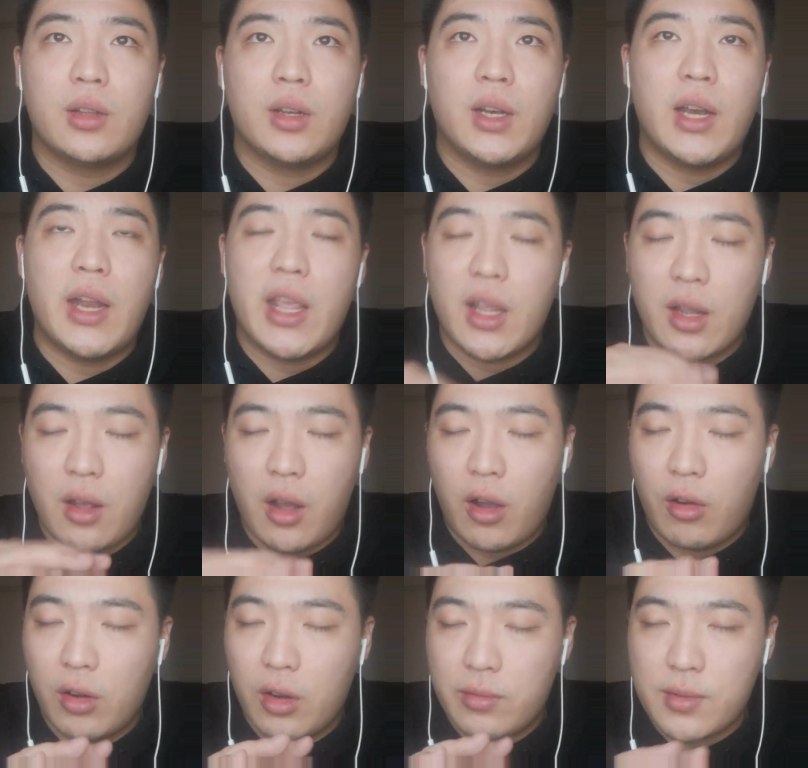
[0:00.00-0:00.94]
Link
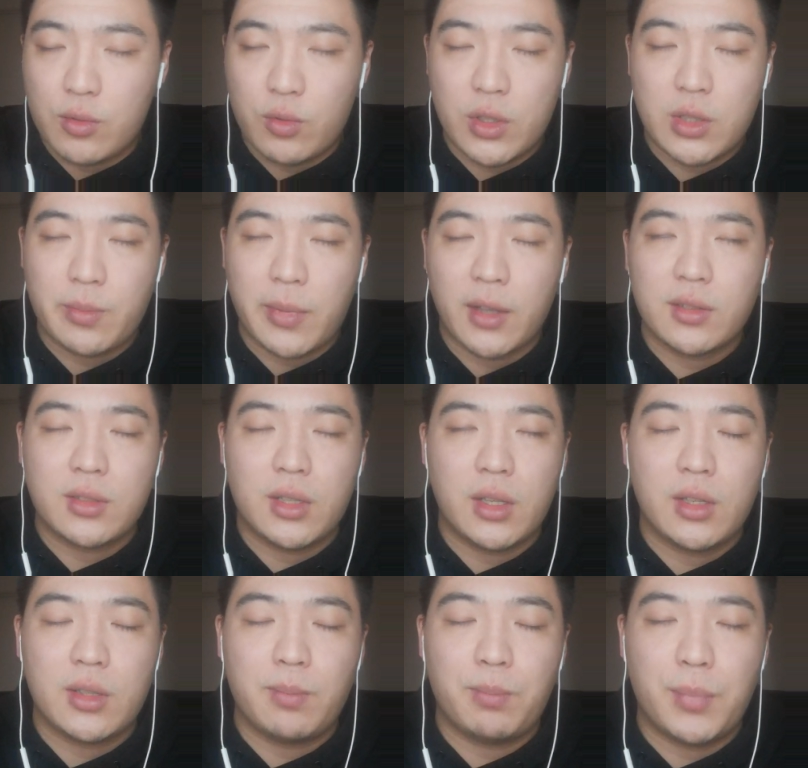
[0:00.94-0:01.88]
all of the
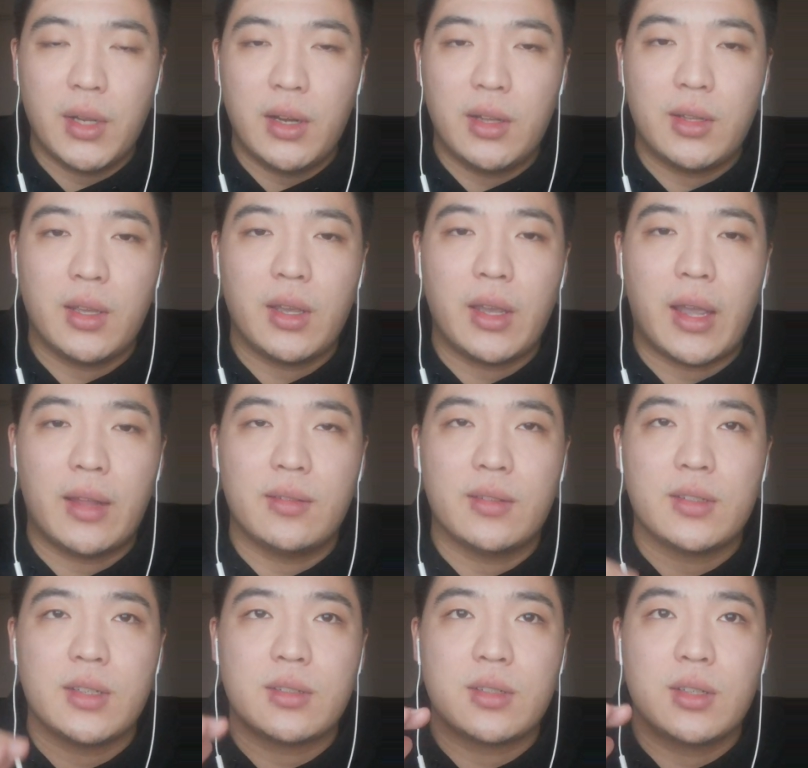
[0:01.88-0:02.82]
responsibility
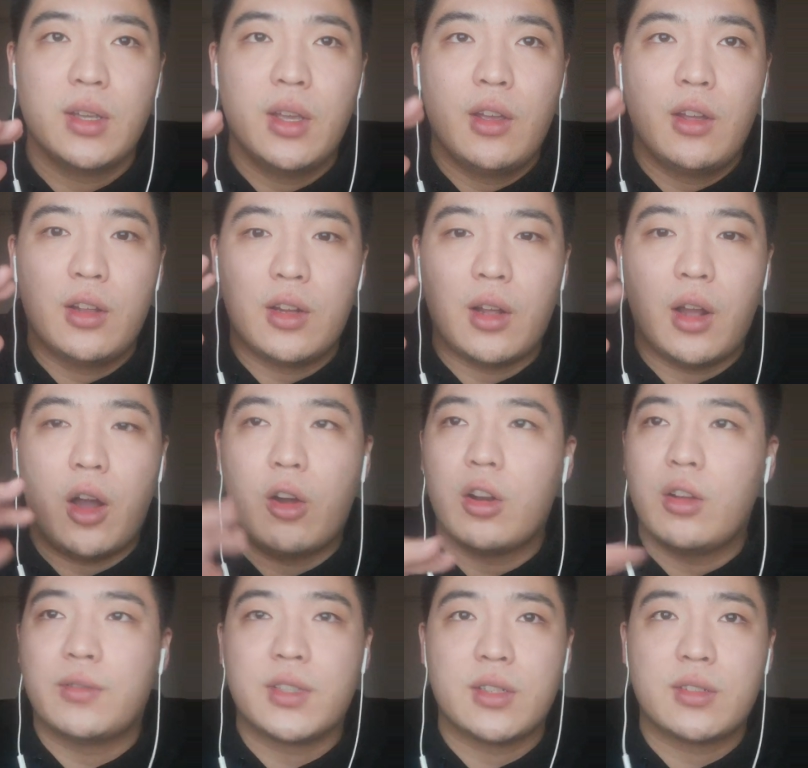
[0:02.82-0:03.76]
and
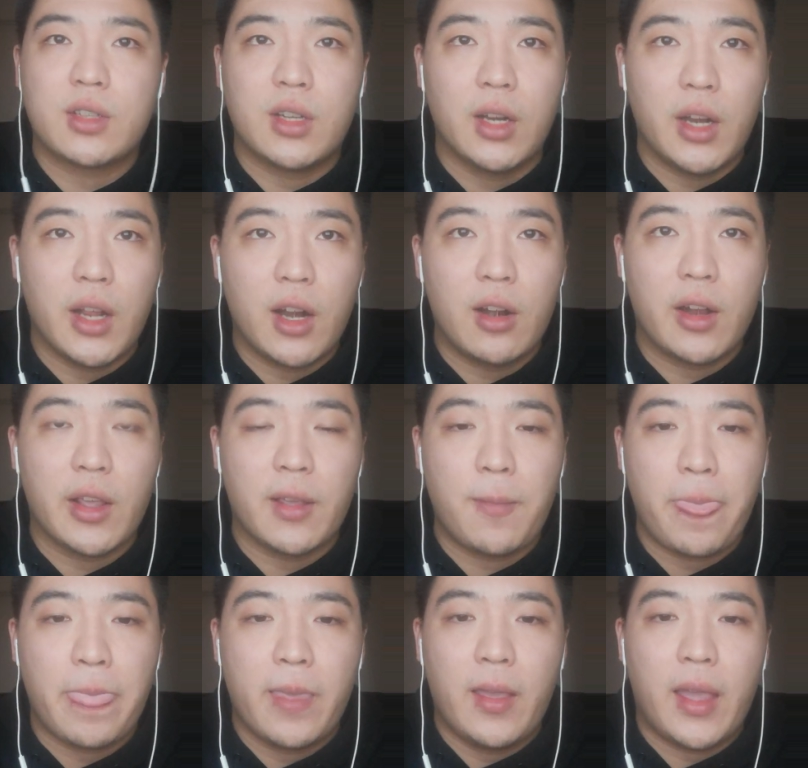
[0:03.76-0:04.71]
all of this
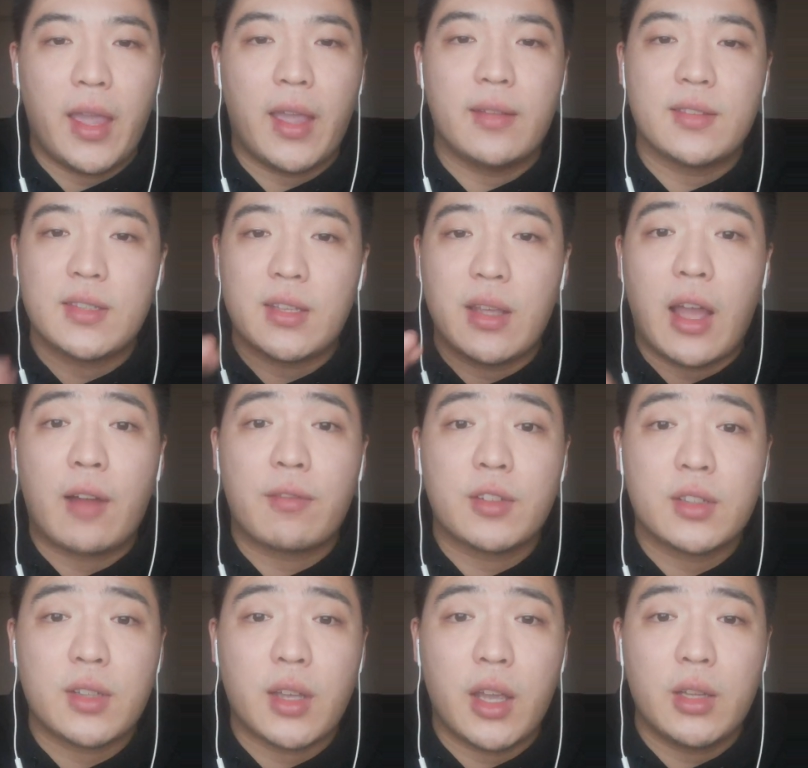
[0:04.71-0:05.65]
clearly. And then
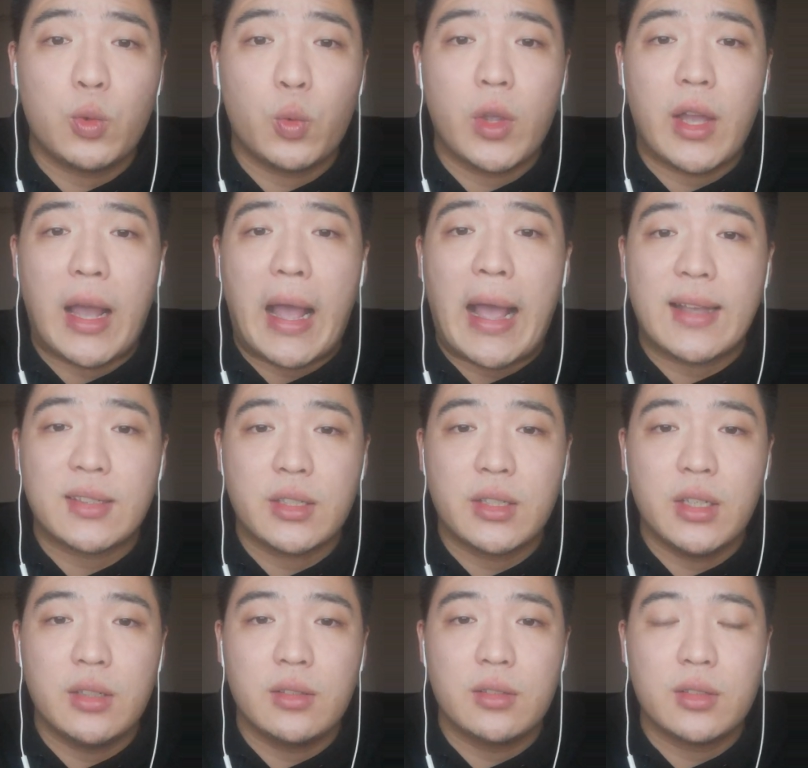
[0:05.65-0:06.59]
after that, we are
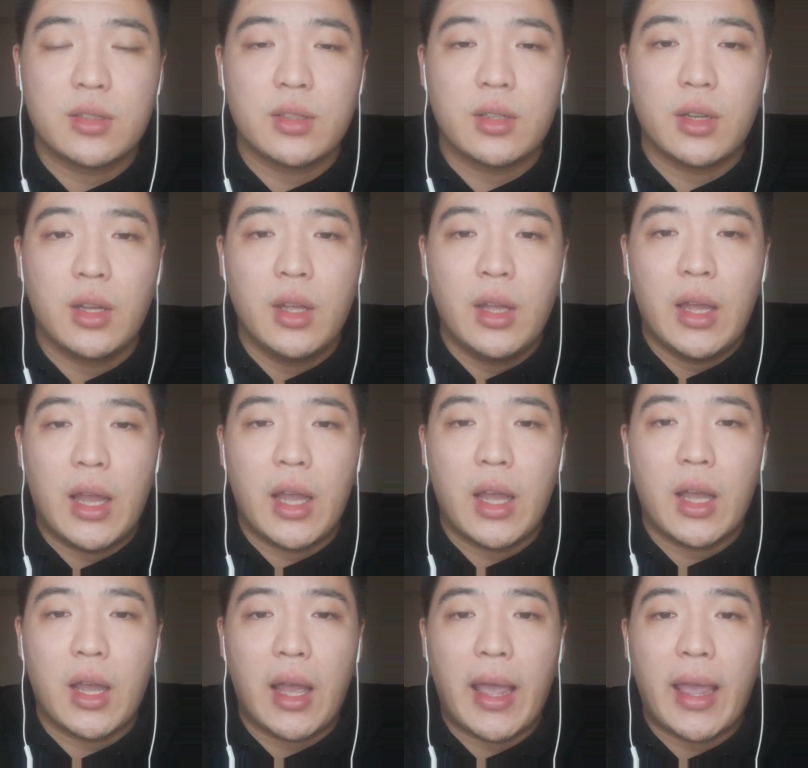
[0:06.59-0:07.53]
asking the
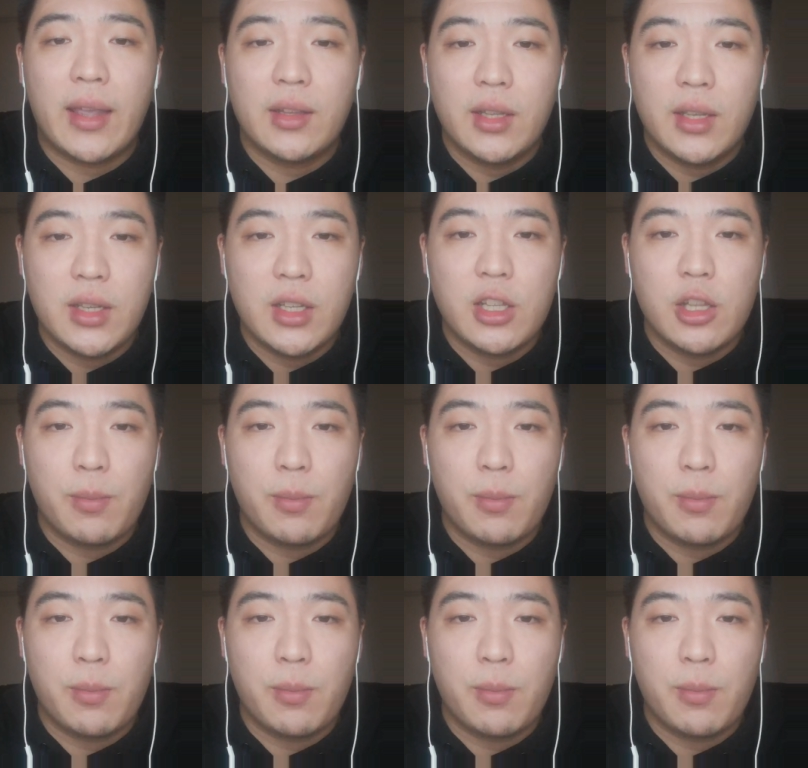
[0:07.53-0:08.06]
IT